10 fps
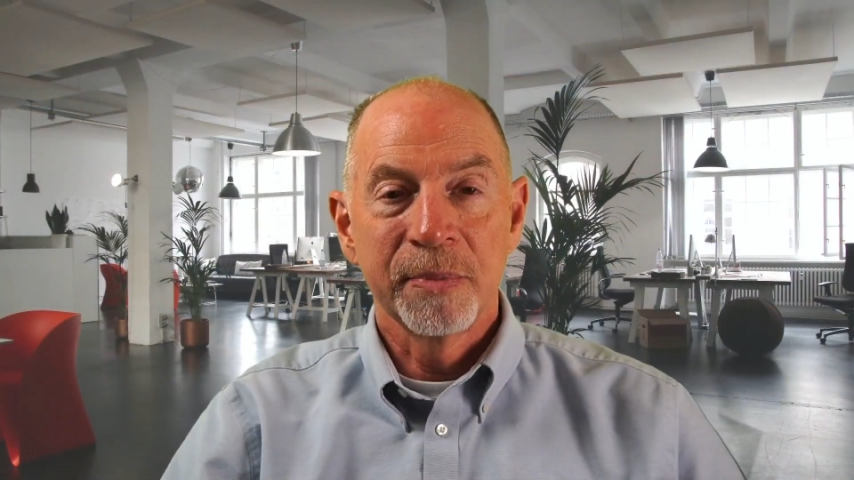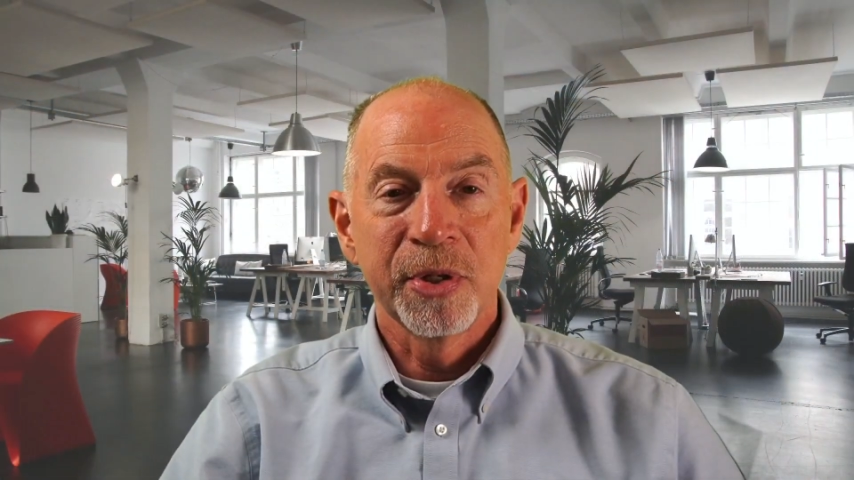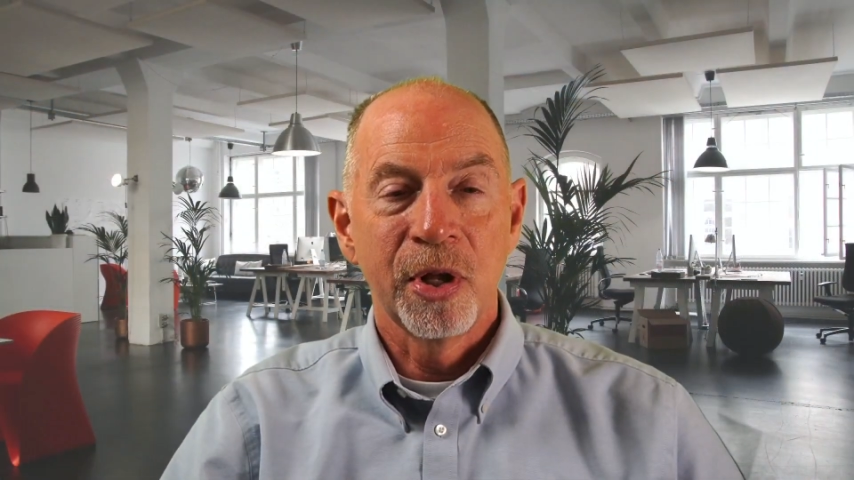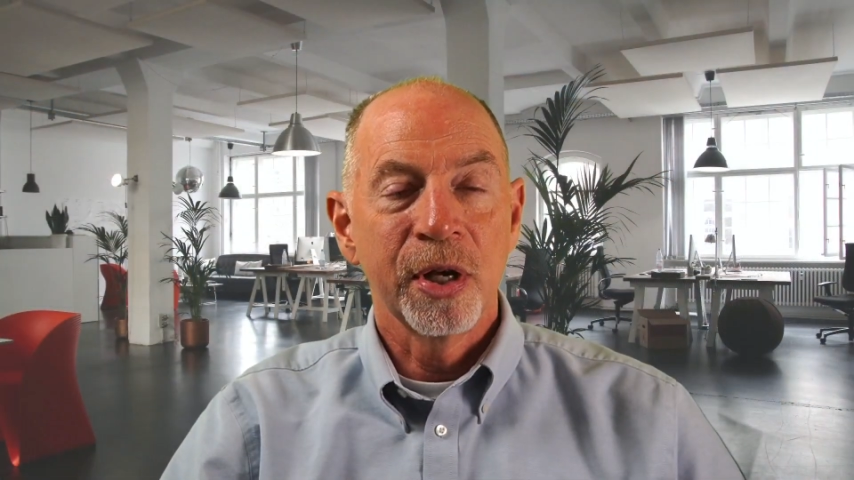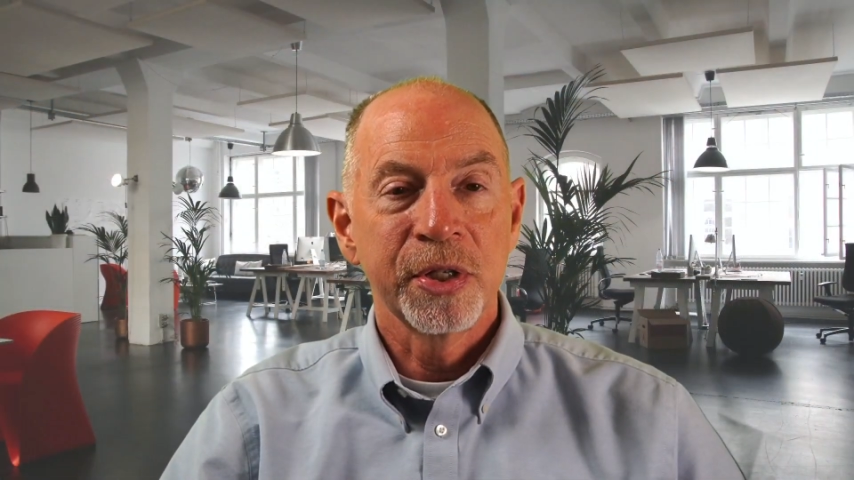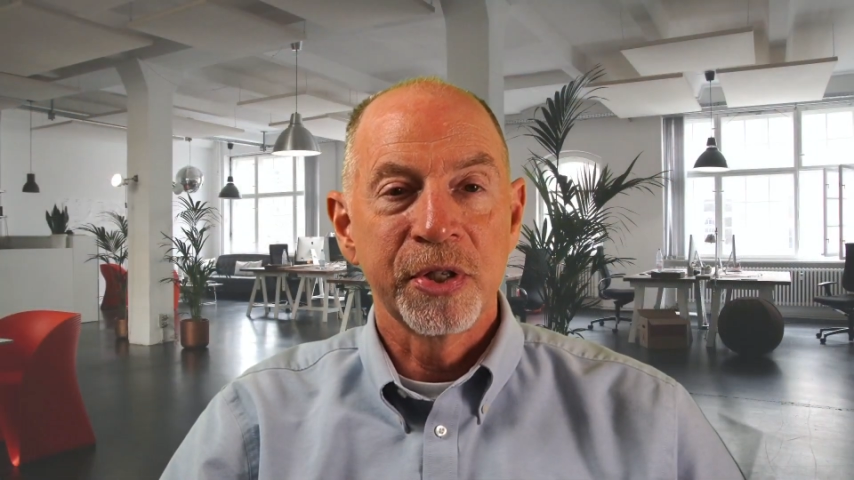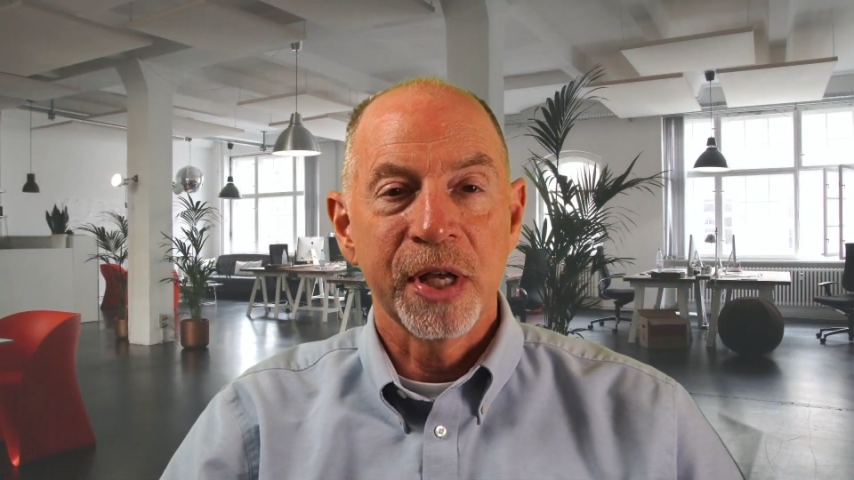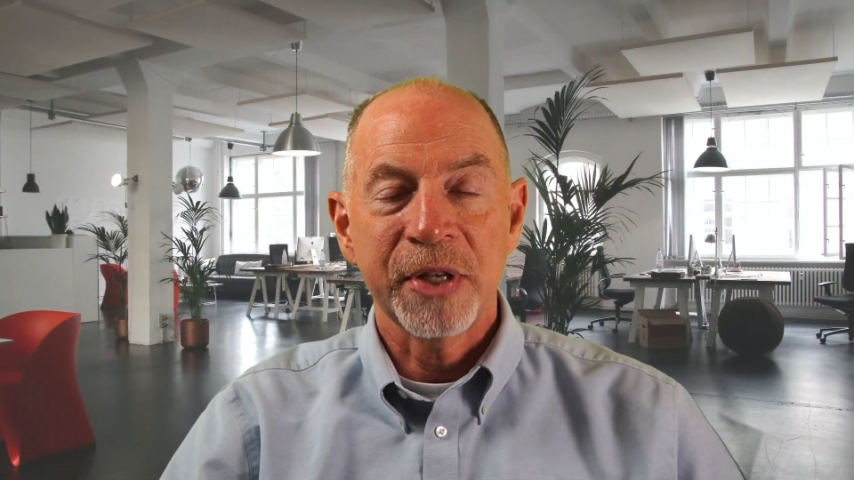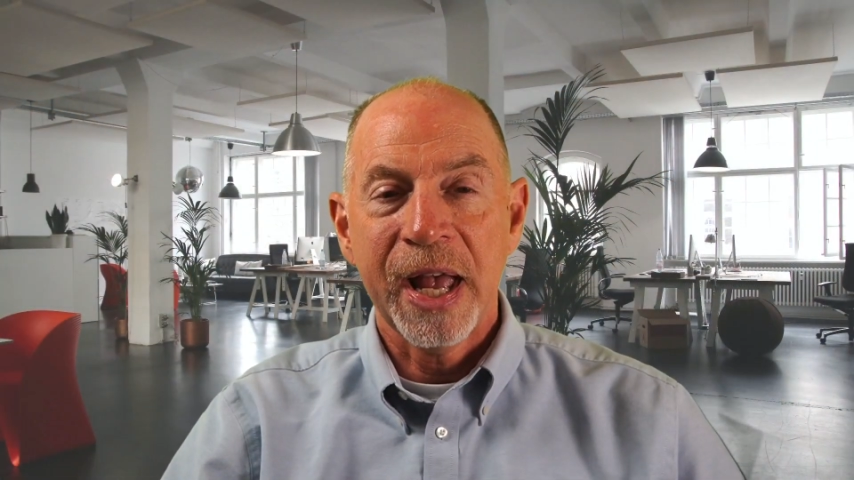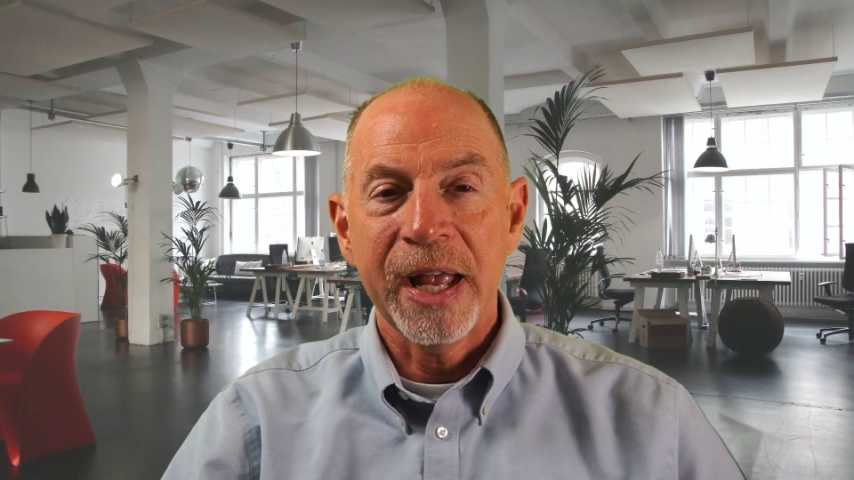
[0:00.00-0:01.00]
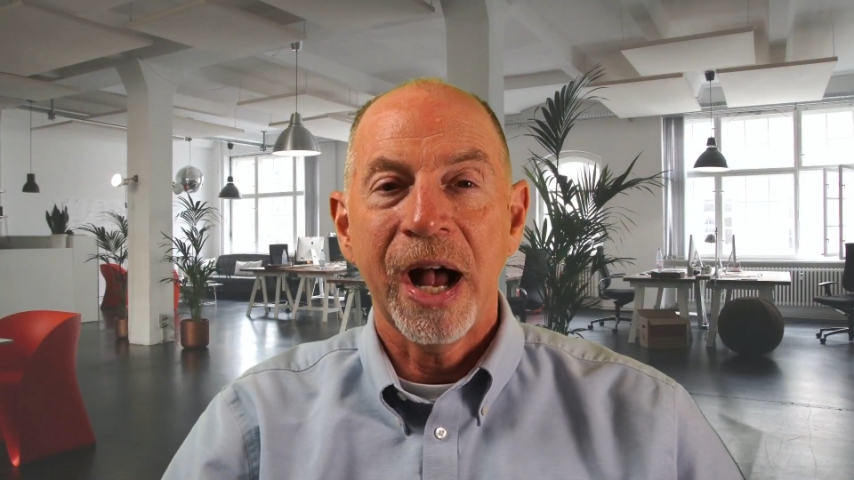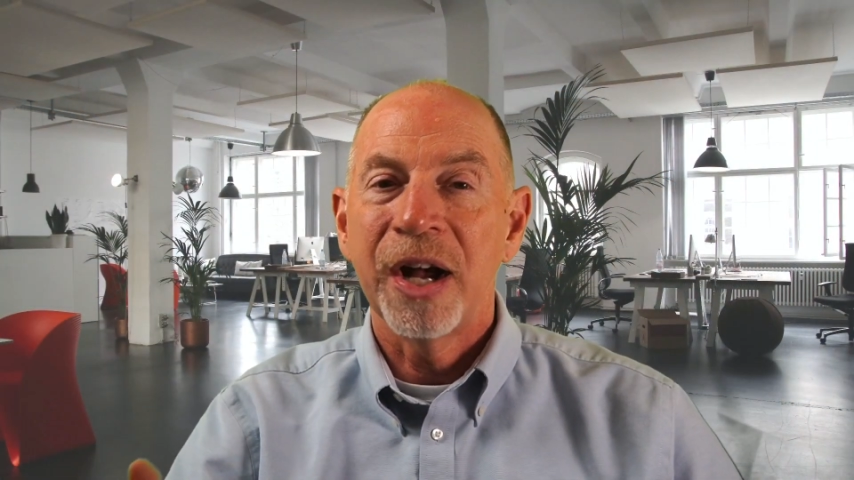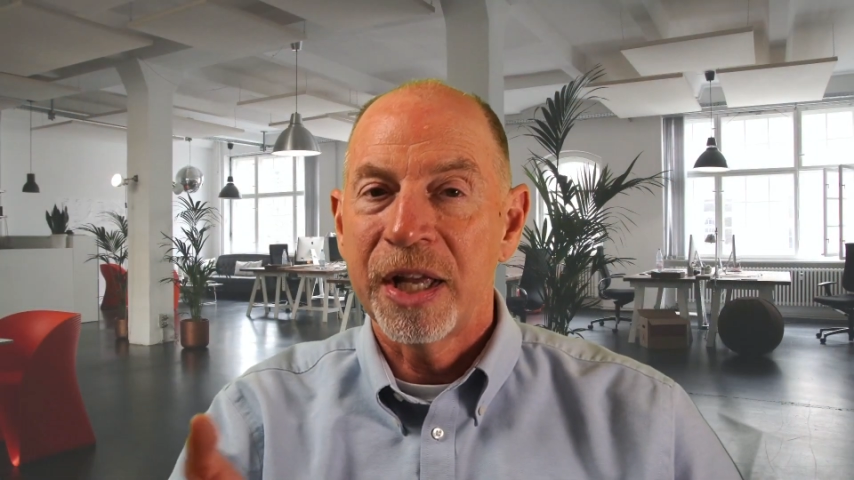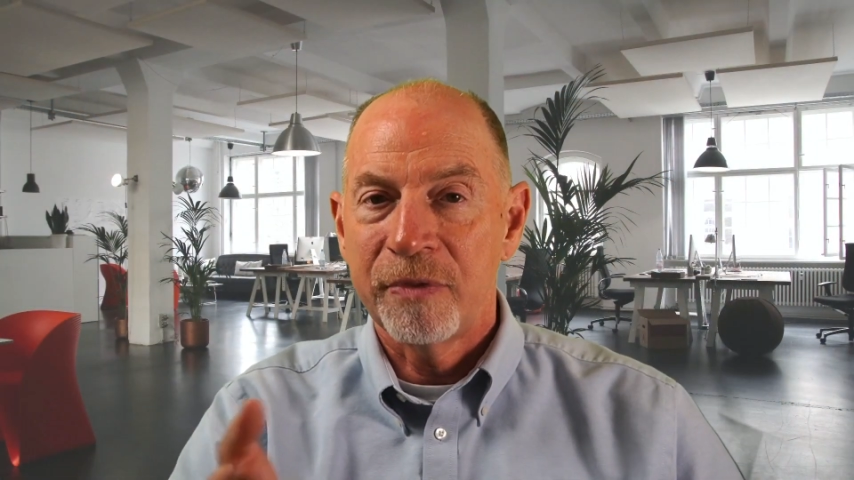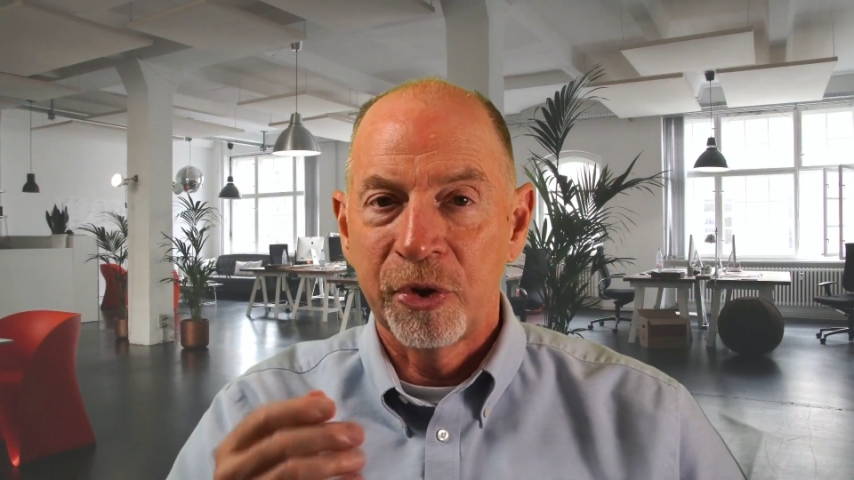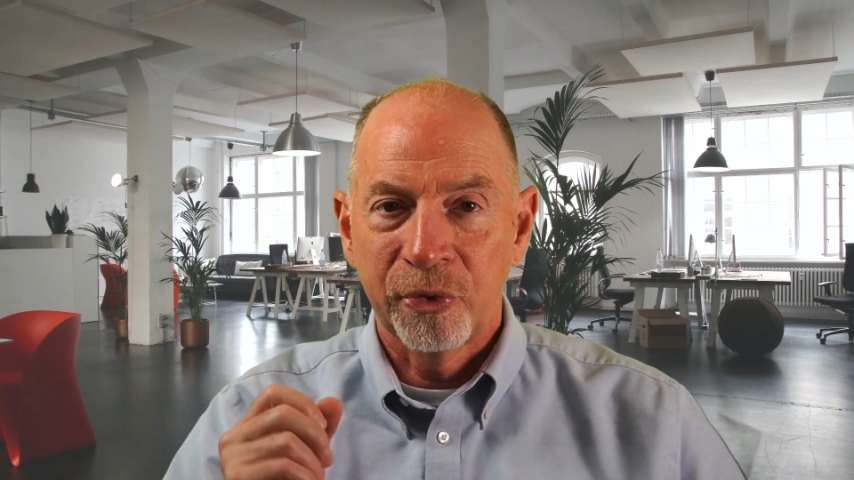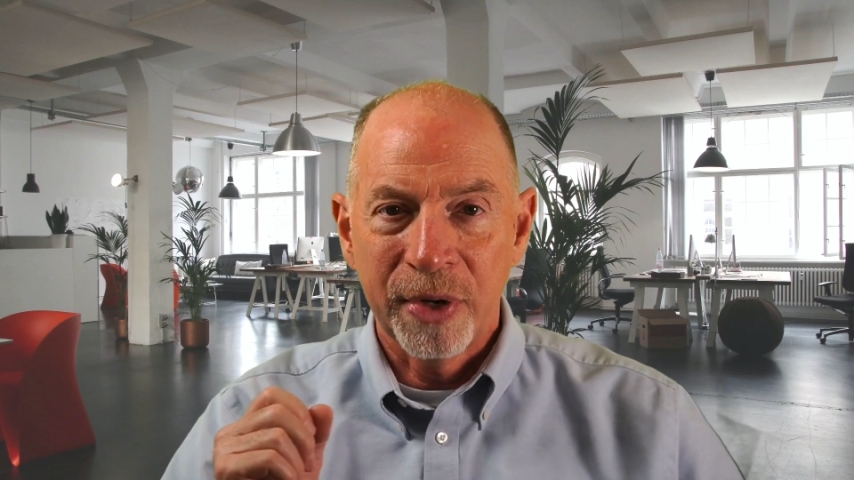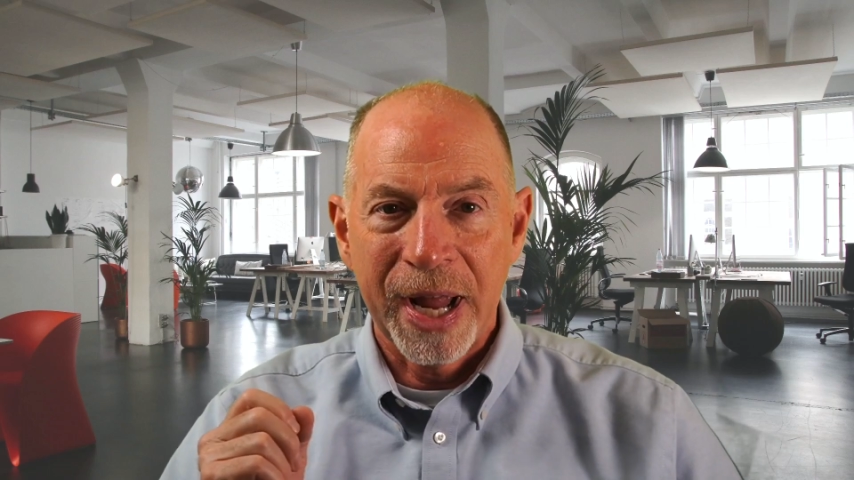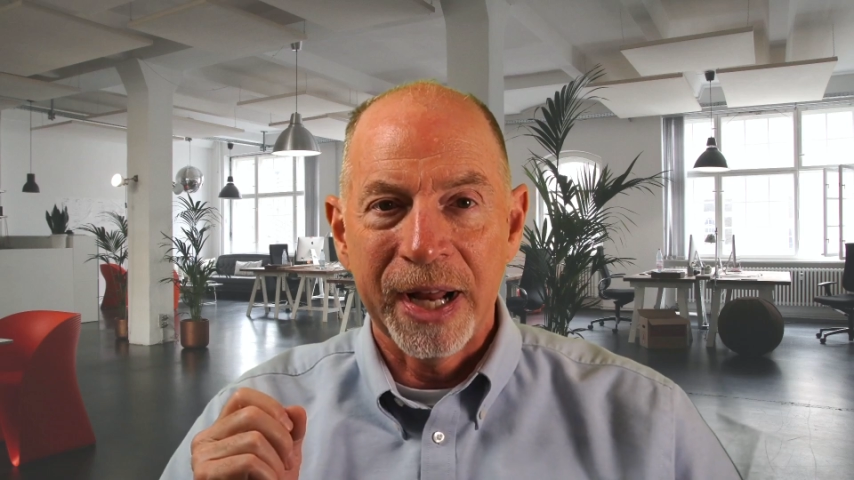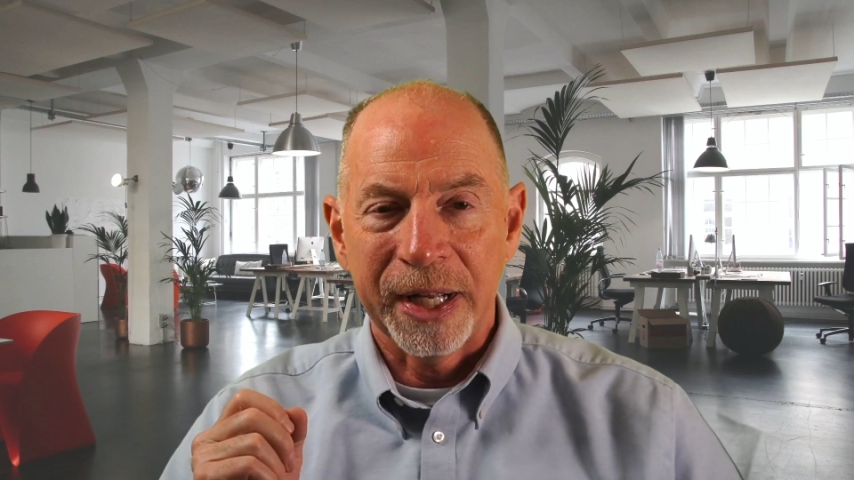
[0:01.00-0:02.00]
comes along and says, "Hey, I'll give you
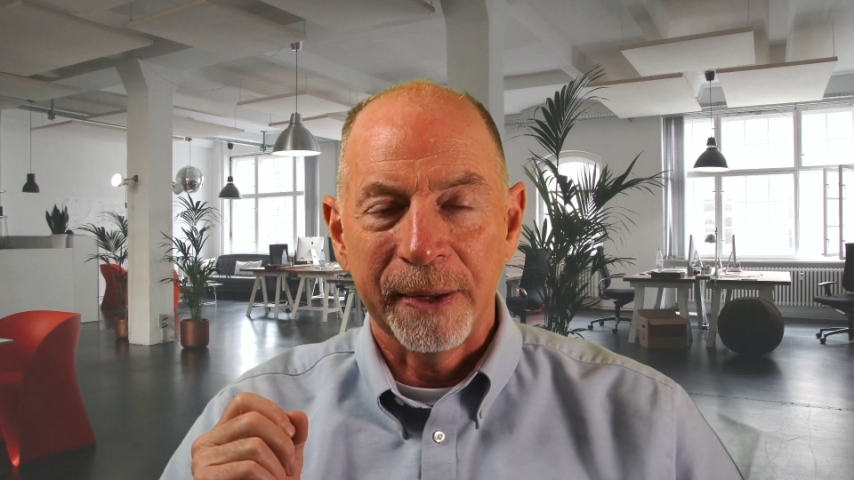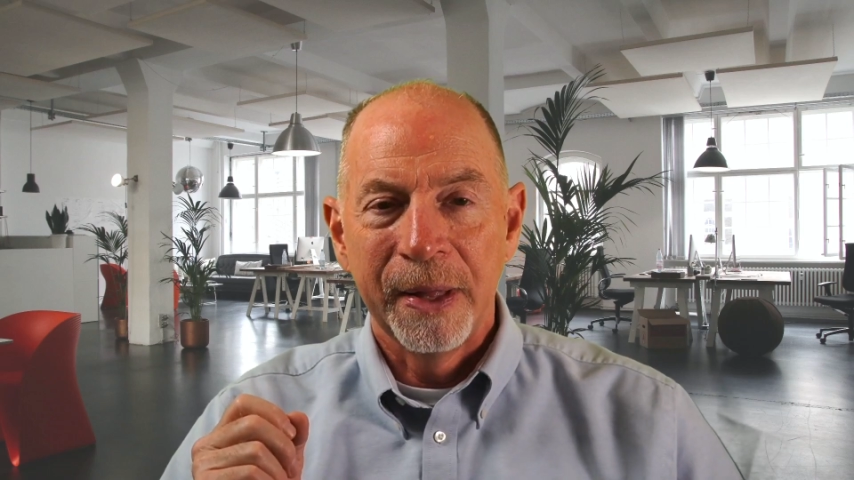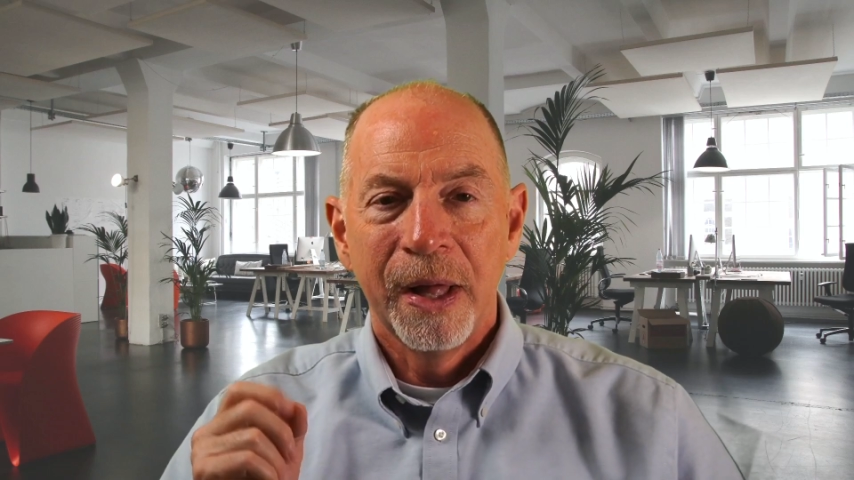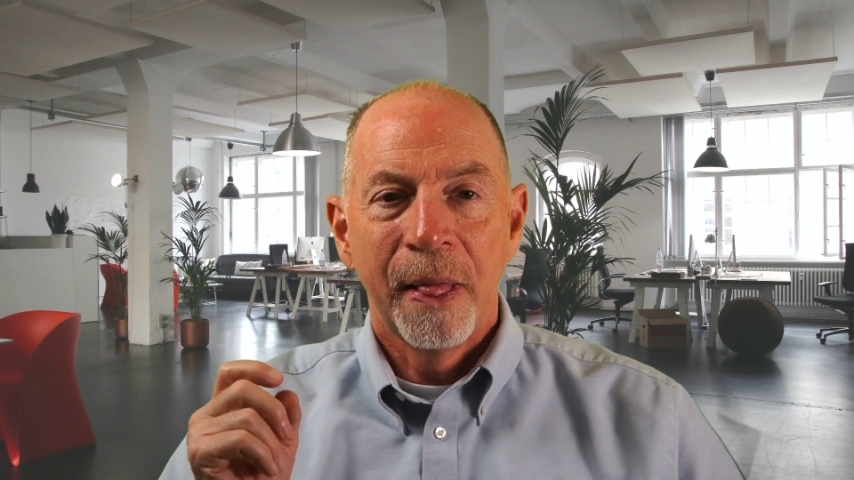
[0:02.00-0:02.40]
$380."